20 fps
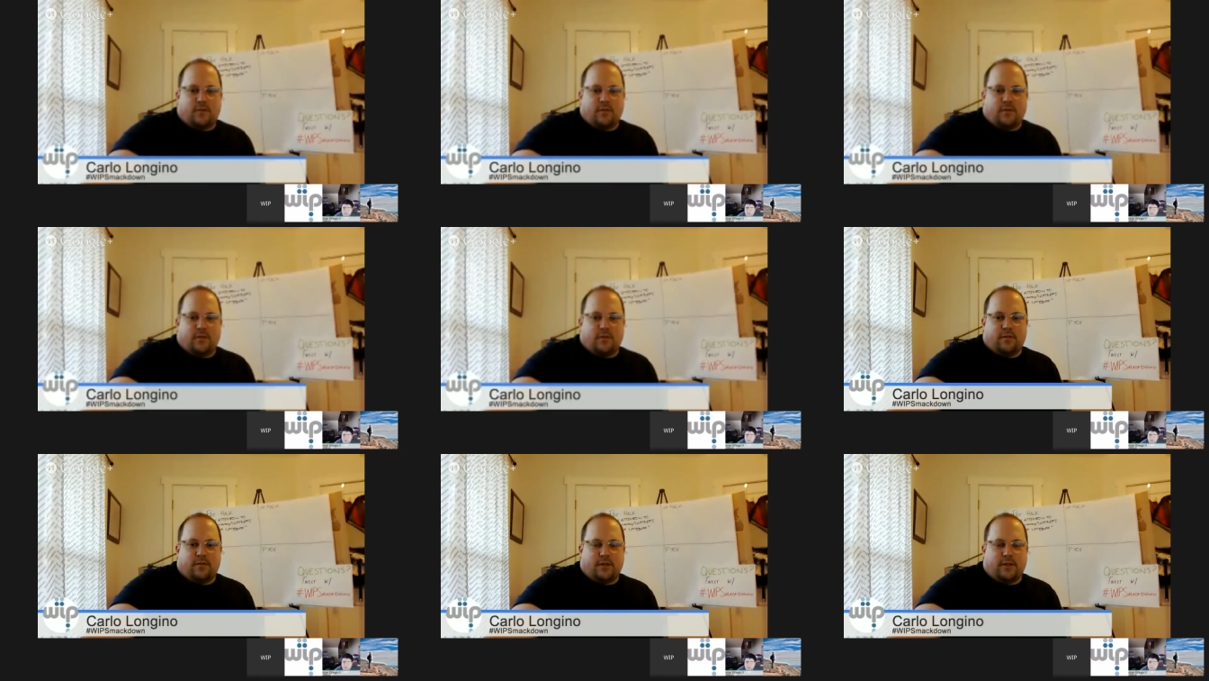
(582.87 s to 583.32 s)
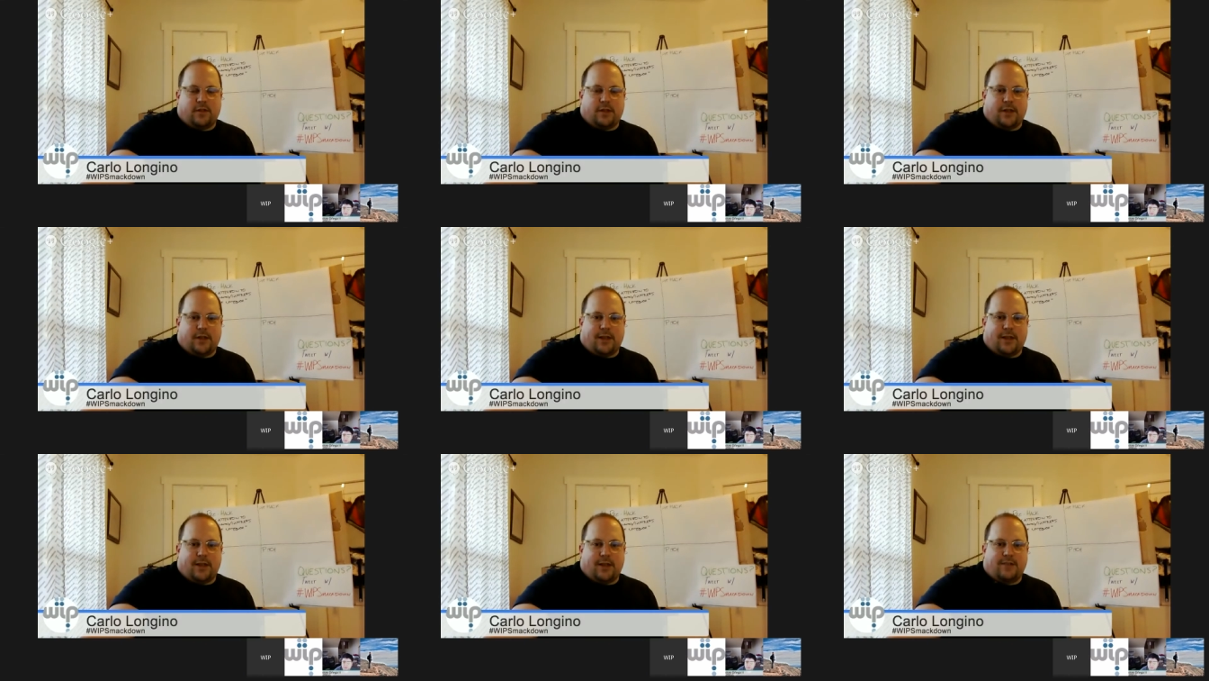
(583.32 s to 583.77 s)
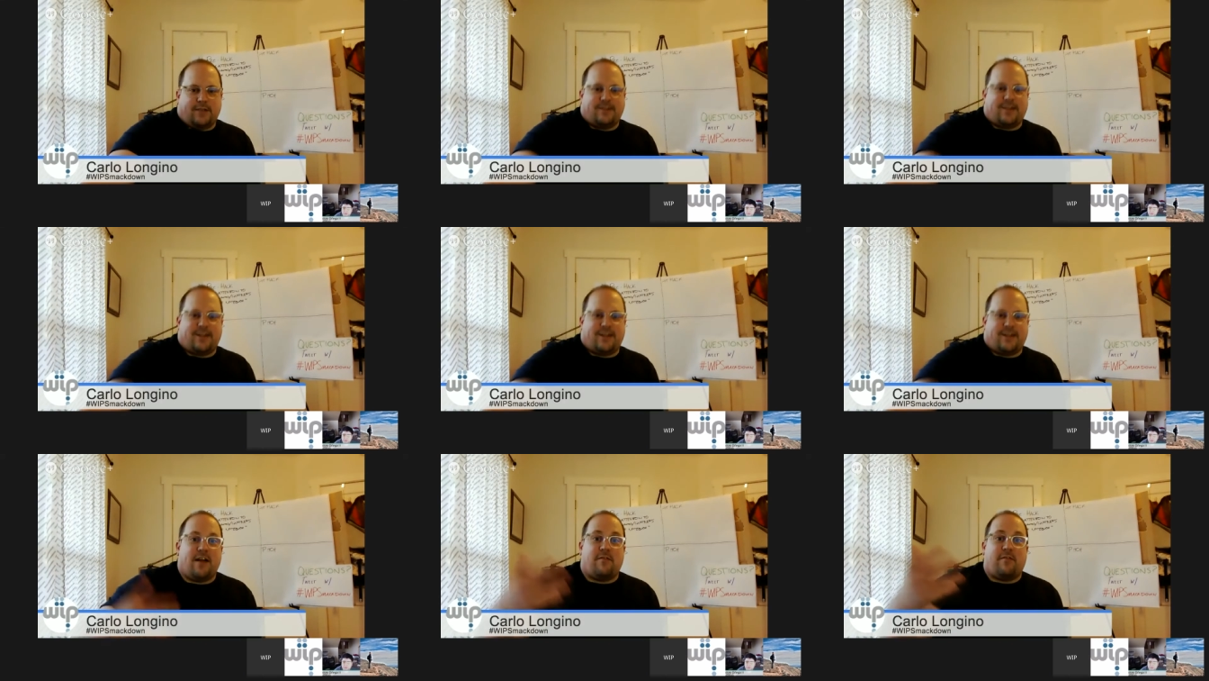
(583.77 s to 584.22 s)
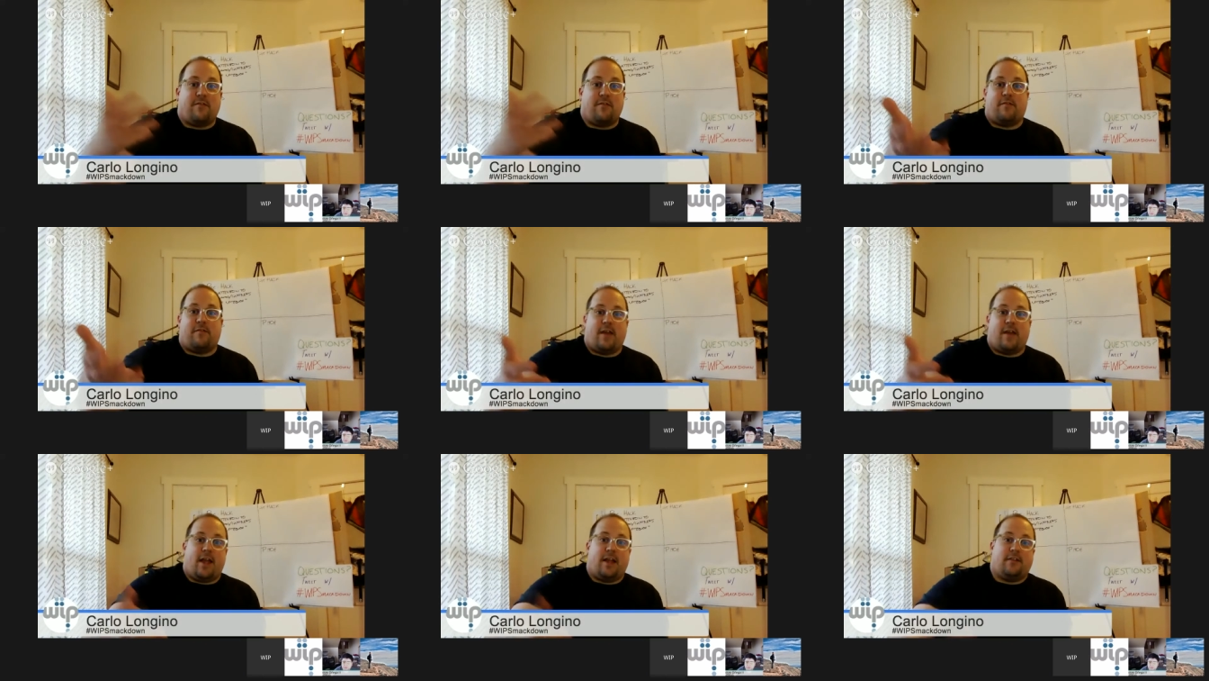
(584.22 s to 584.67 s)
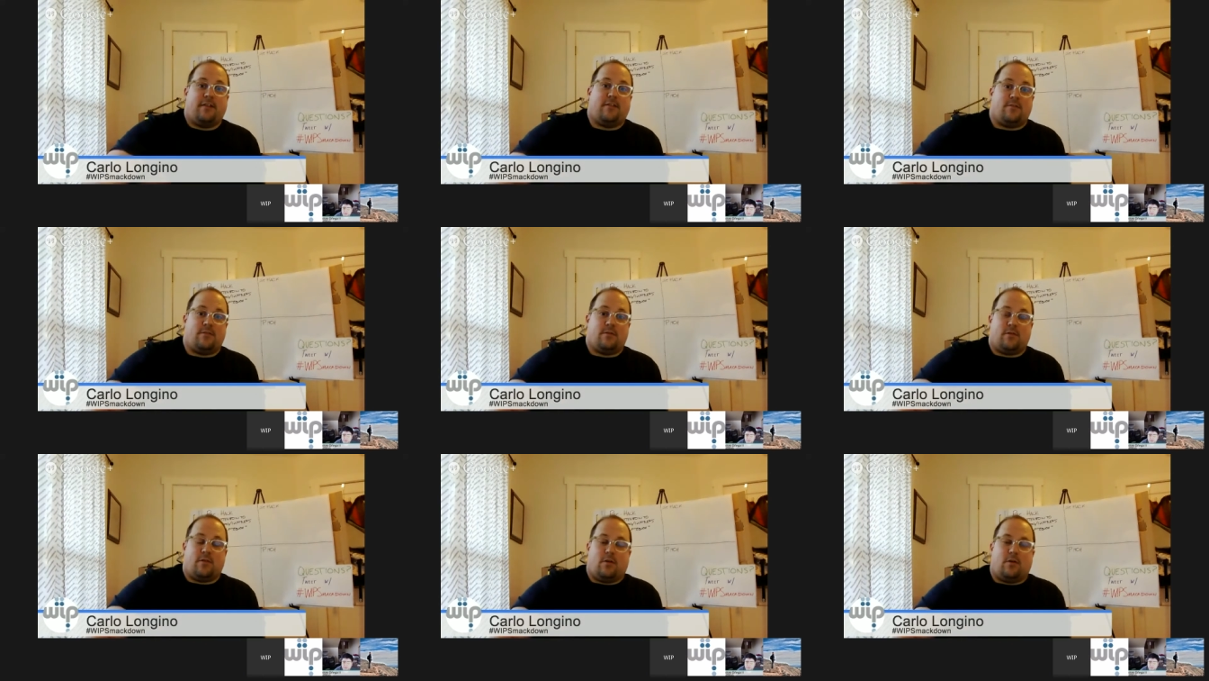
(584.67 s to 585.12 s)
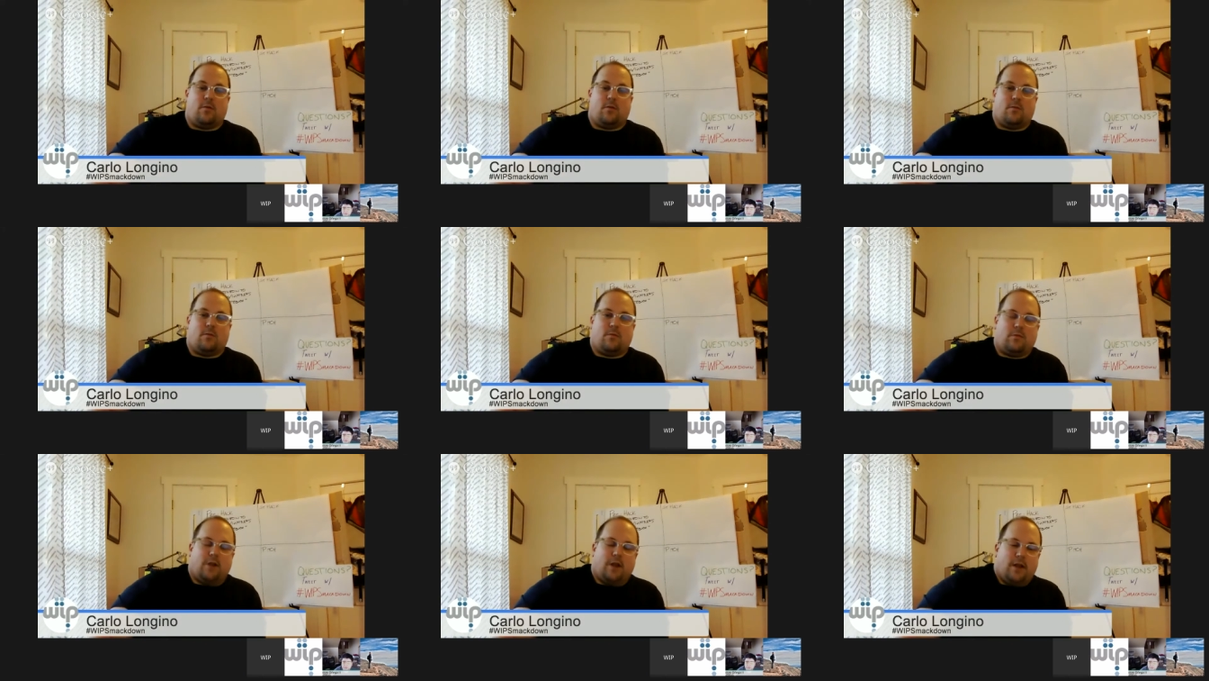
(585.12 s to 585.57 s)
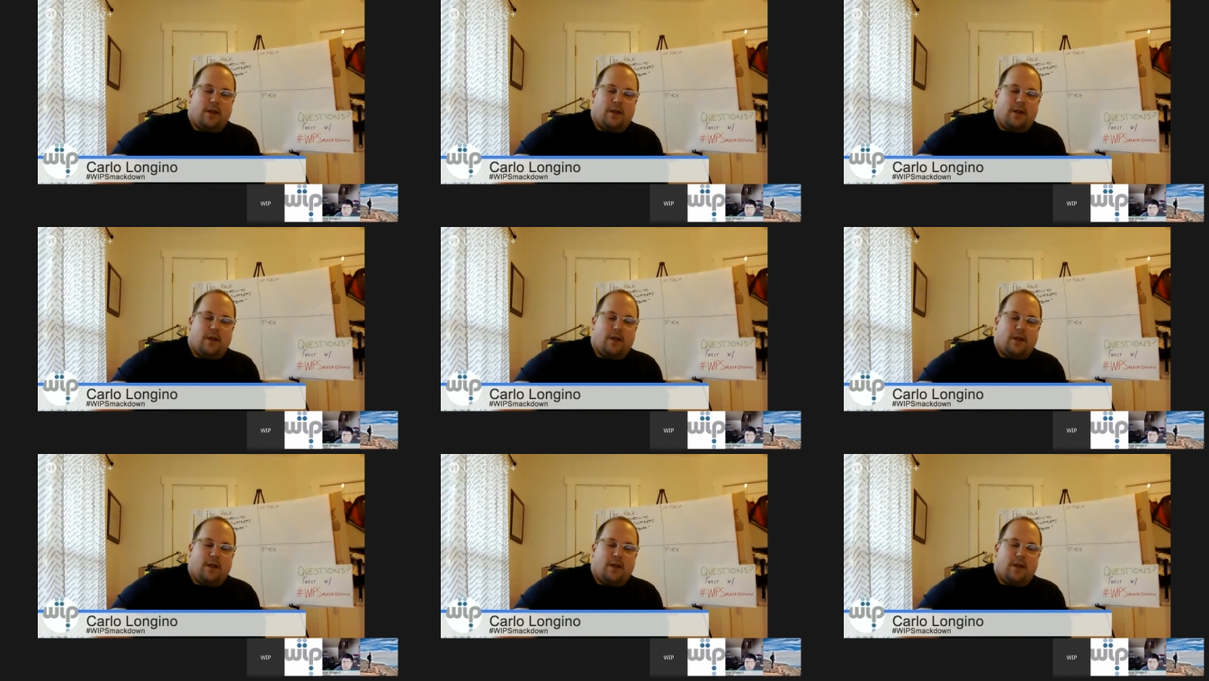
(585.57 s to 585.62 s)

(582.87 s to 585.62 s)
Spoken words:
of I guess day of event or